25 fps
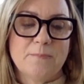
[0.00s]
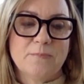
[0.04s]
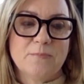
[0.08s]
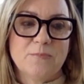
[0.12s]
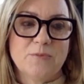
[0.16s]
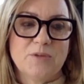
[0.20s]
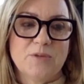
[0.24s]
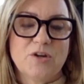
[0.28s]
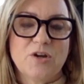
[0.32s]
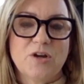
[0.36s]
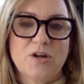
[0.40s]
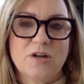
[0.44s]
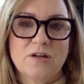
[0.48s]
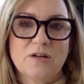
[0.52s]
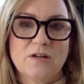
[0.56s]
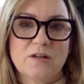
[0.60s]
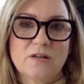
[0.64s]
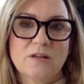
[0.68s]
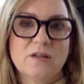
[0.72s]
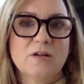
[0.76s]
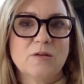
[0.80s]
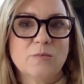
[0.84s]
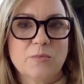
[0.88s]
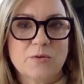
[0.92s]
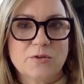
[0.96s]
we called it a
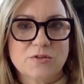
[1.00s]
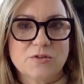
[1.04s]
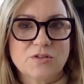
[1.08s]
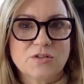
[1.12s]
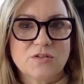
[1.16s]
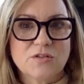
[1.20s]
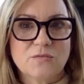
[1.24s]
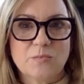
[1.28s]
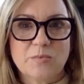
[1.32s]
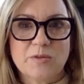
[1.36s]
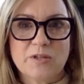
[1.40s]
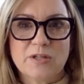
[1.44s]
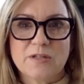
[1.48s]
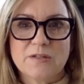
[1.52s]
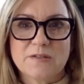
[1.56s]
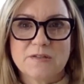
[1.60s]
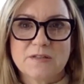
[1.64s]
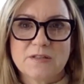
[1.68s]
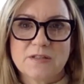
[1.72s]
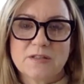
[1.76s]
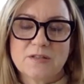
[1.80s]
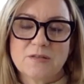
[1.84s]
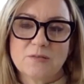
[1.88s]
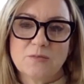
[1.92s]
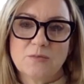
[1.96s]
little burst of
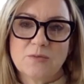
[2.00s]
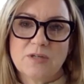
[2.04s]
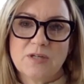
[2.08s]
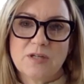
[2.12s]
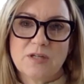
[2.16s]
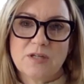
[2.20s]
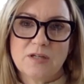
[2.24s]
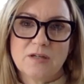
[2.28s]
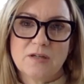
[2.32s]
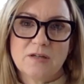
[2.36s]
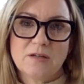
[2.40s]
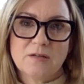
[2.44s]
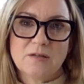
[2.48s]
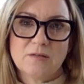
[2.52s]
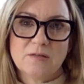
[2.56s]
bliss. And we